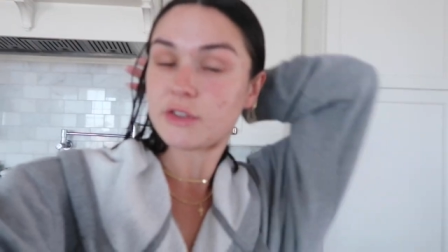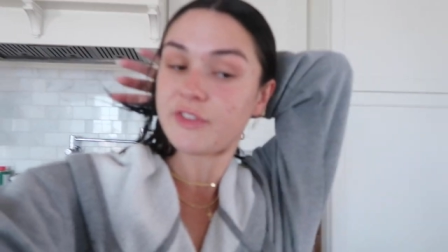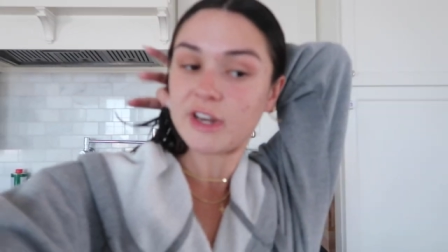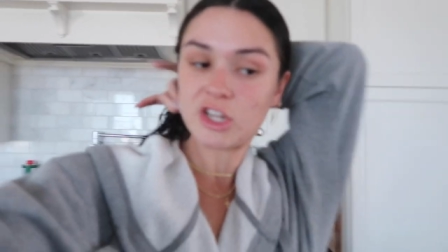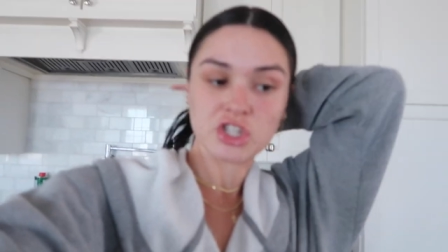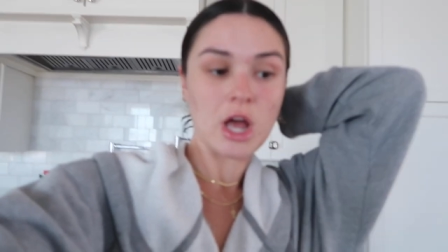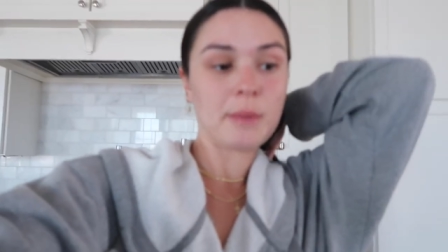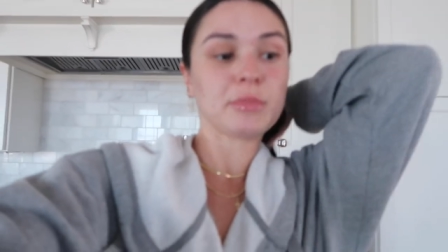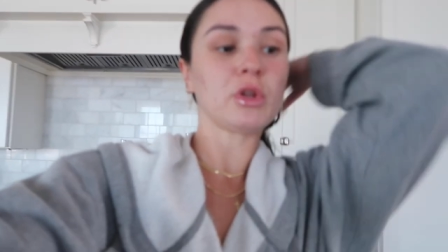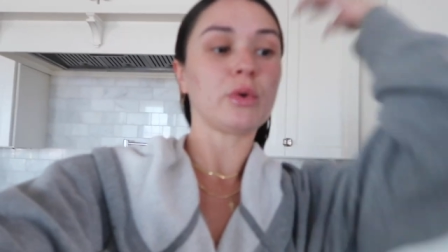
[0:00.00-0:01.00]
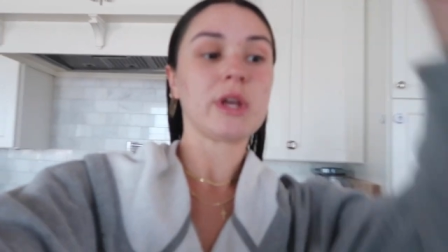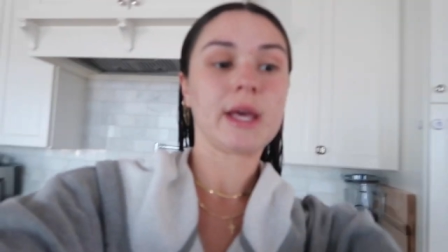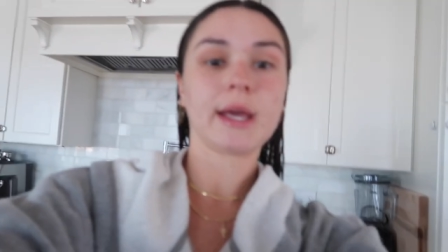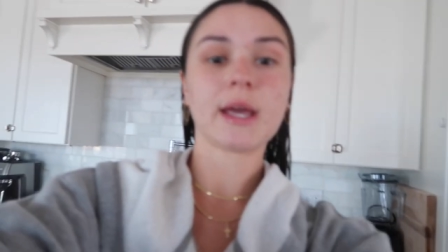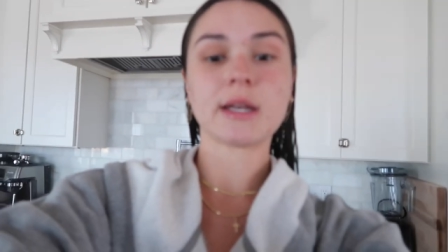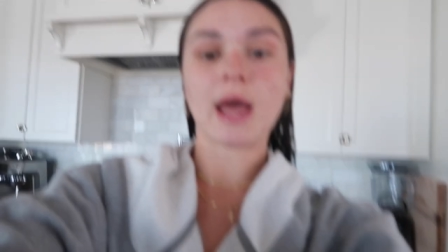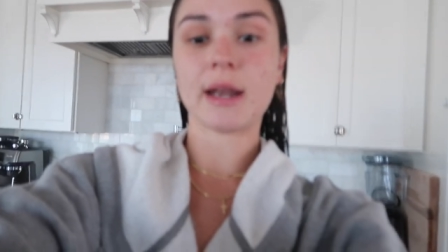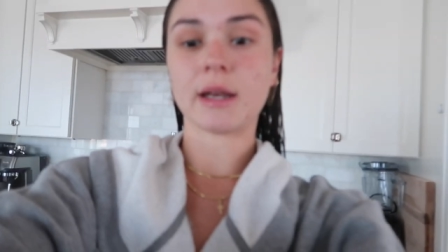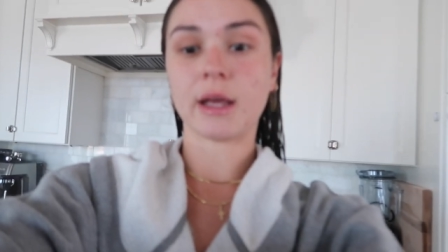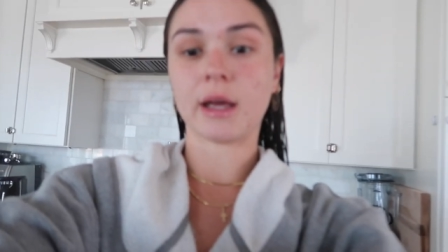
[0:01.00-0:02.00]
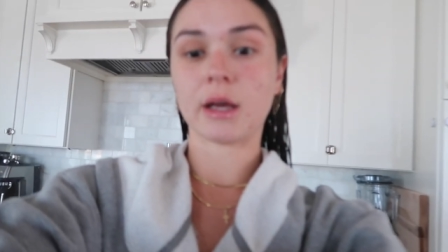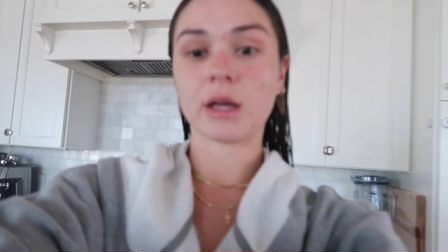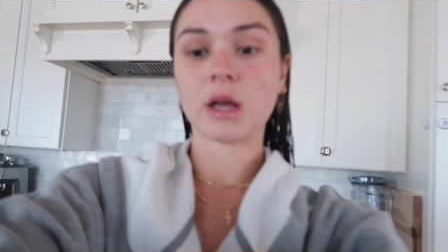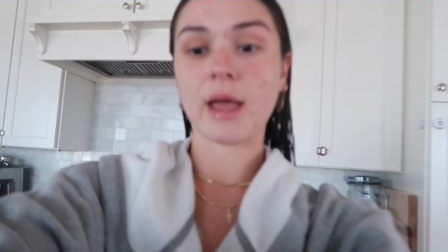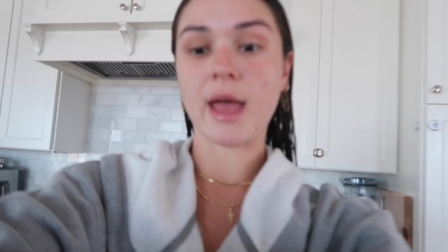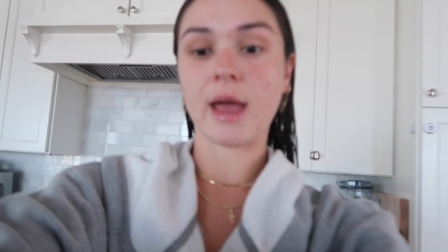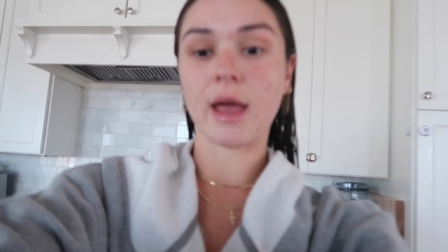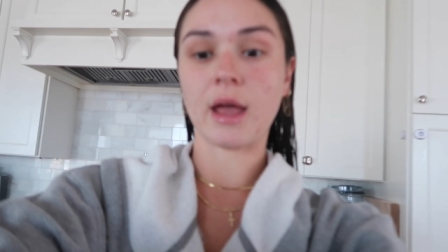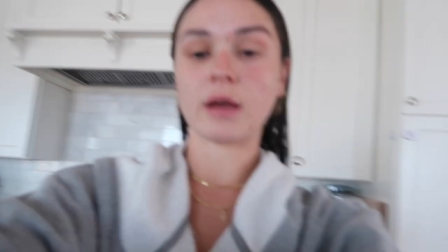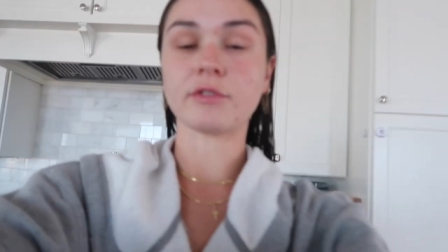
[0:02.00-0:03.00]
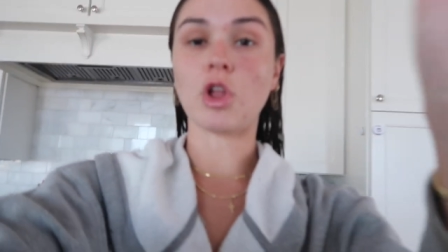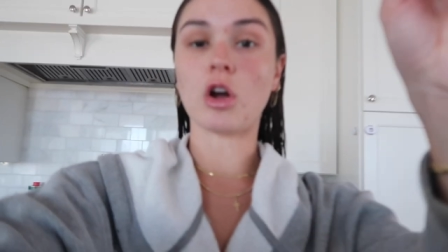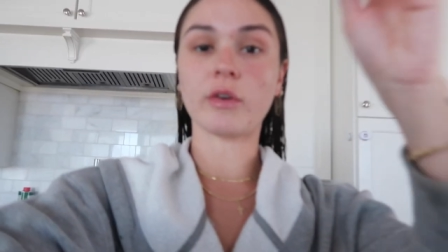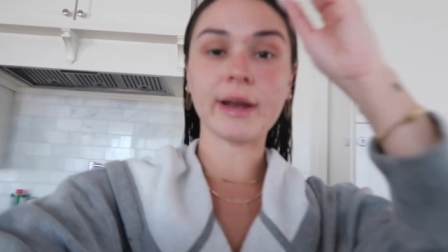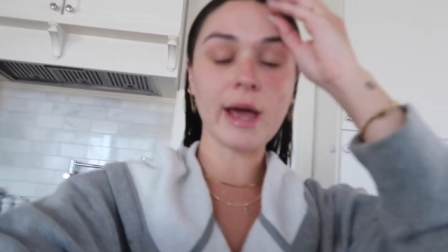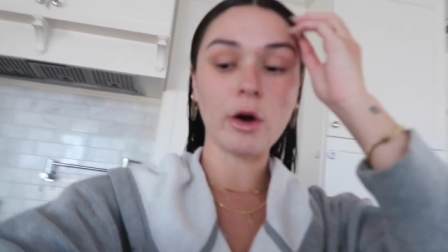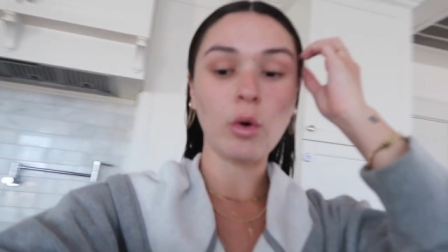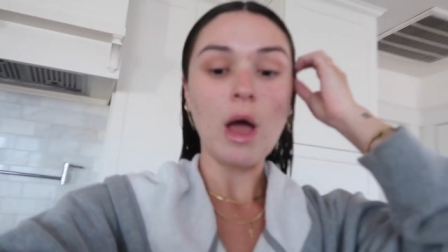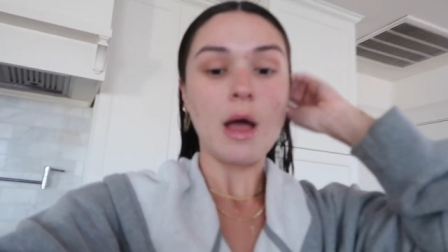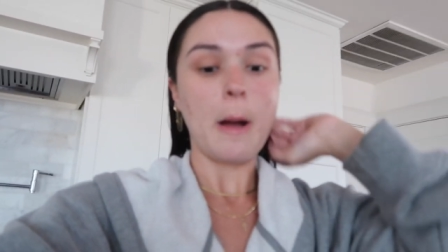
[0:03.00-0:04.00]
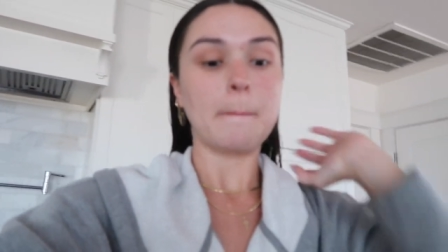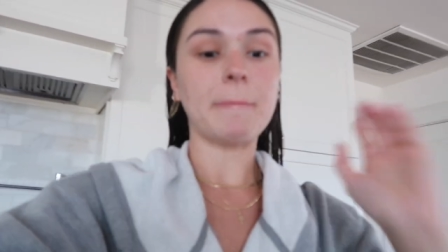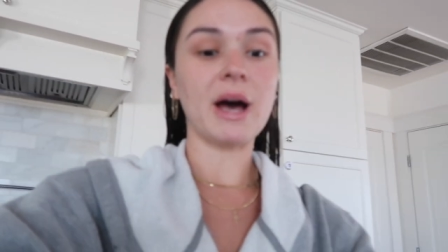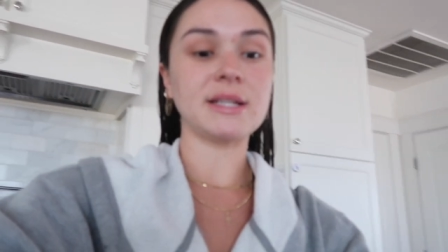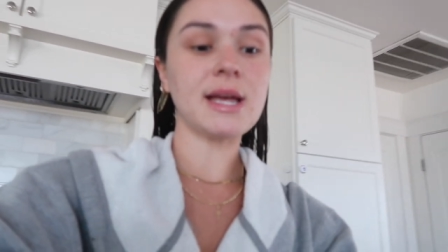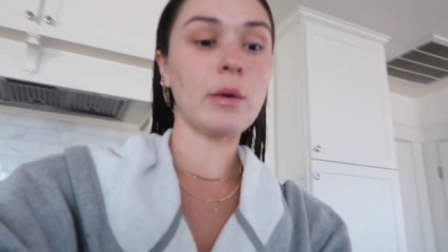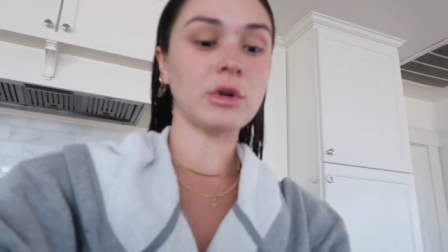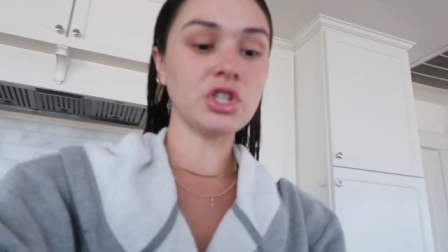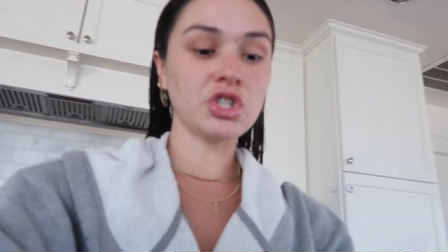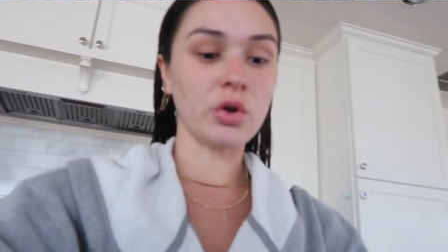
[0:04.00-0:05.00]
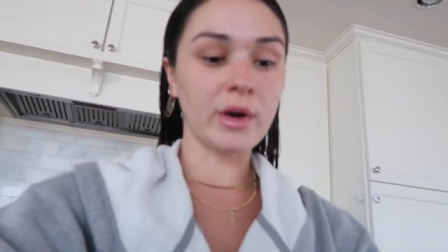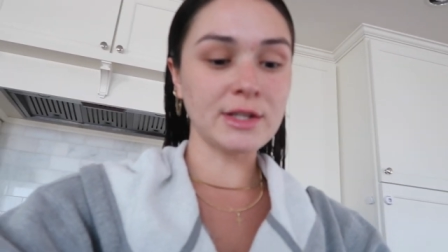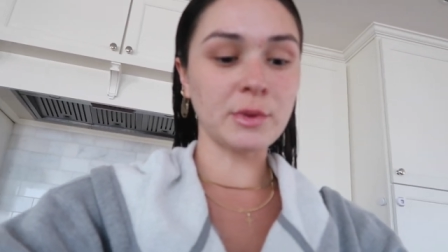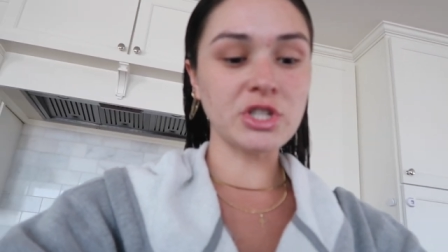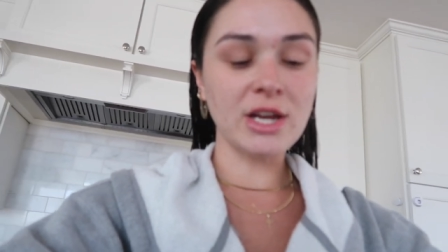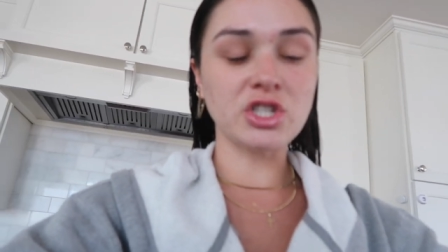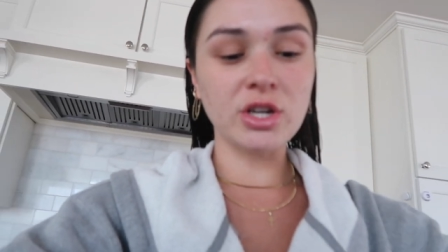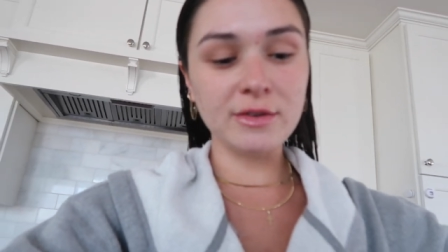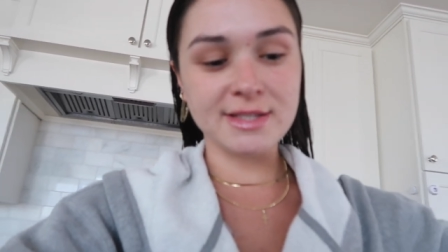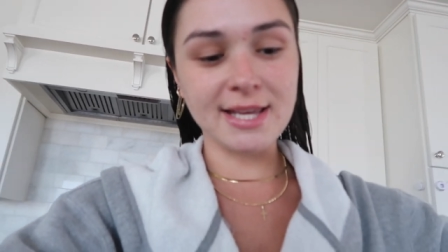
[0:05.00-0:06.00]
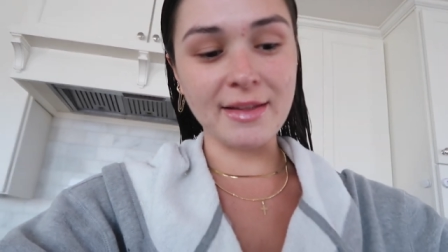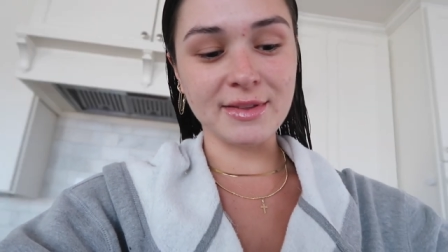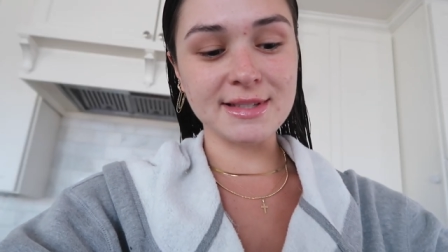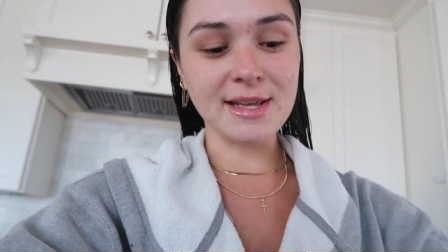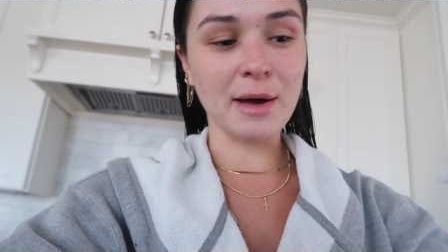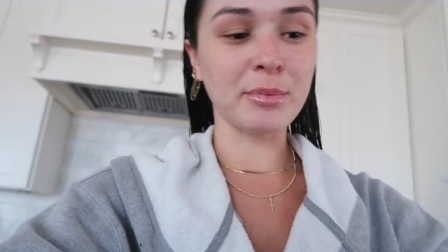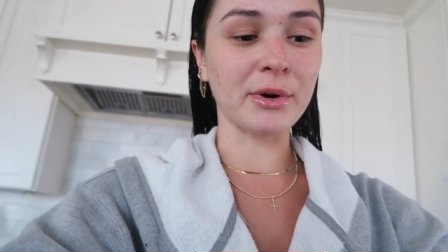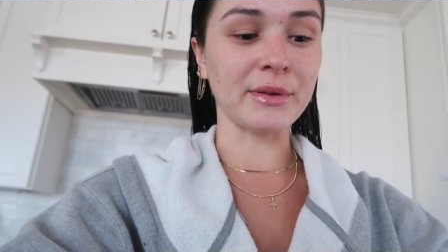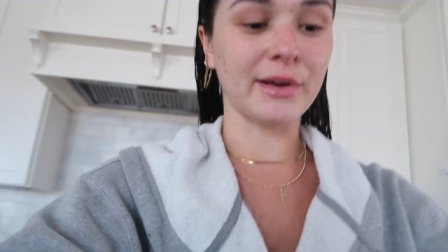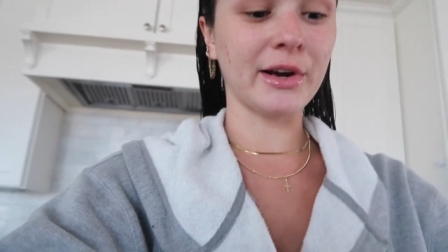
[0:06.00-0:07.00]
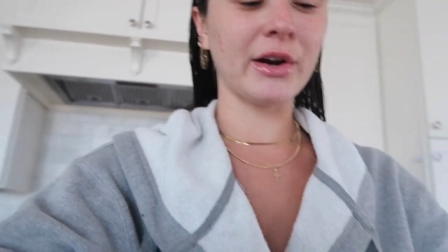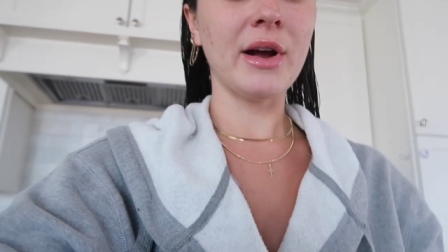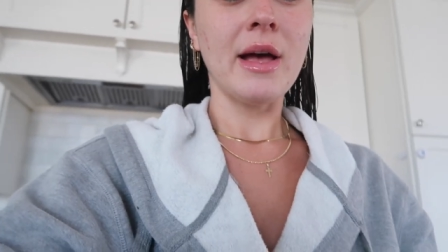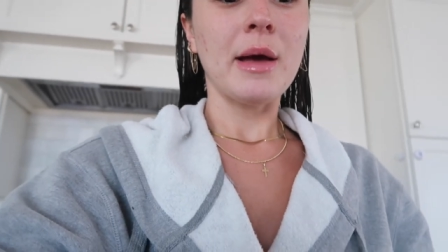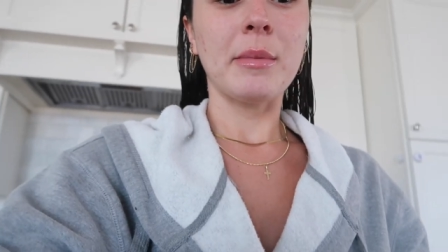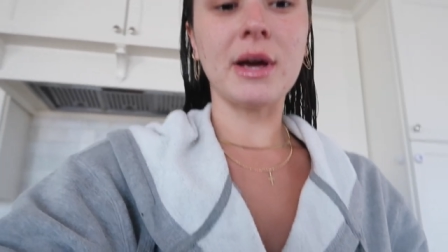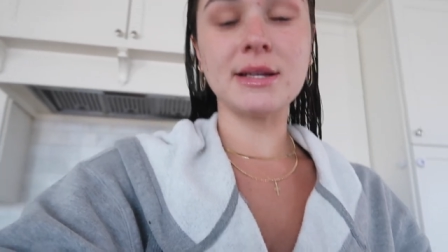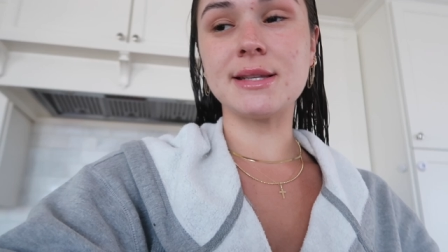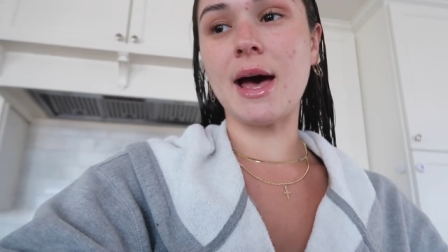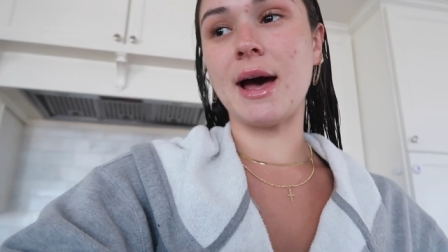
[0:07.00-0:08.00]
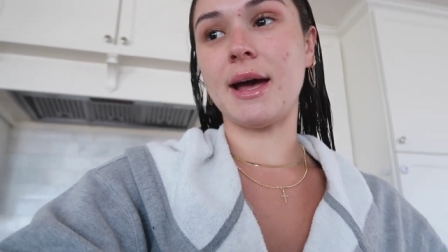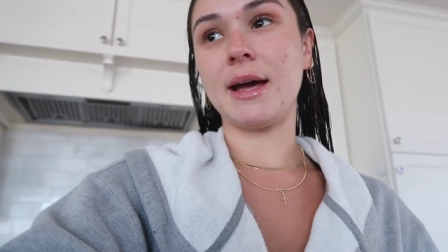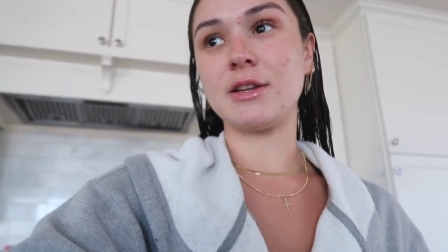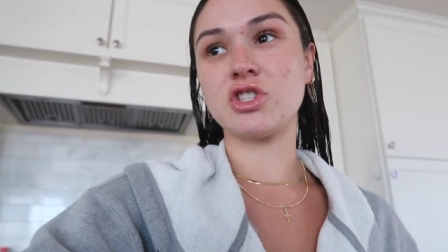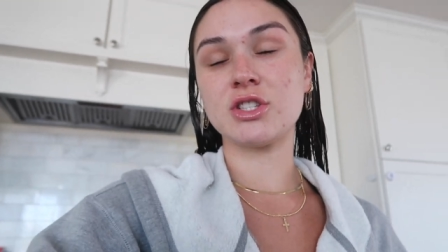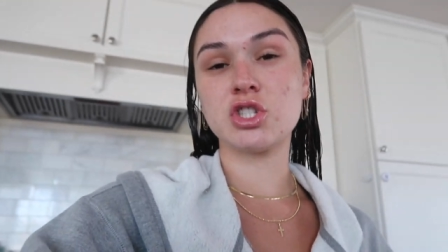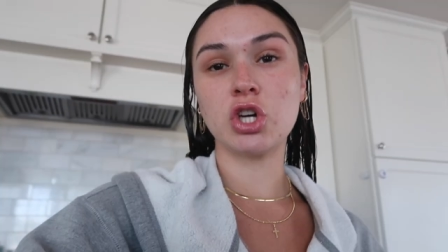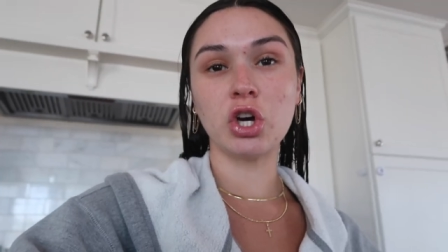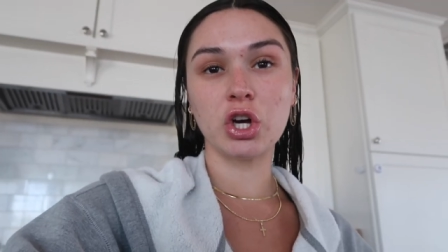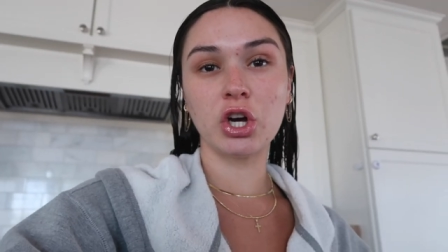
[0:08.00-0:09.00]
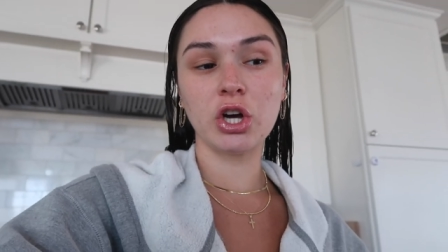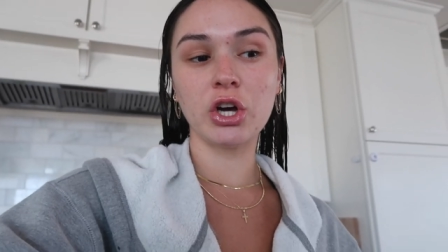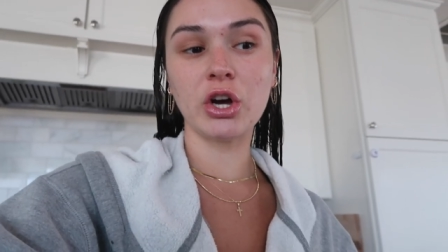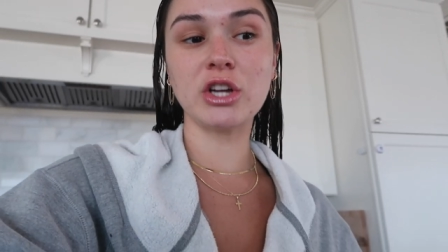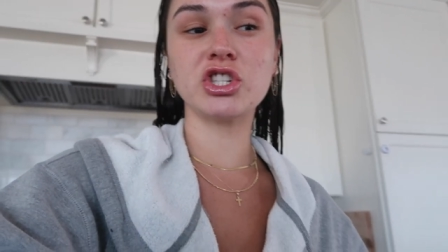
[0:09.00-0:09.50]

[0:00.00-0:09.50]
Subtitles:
to finish uploading and editing a vlog right now, but I wanted to show you guys, which I should have set this up earlier because I just took a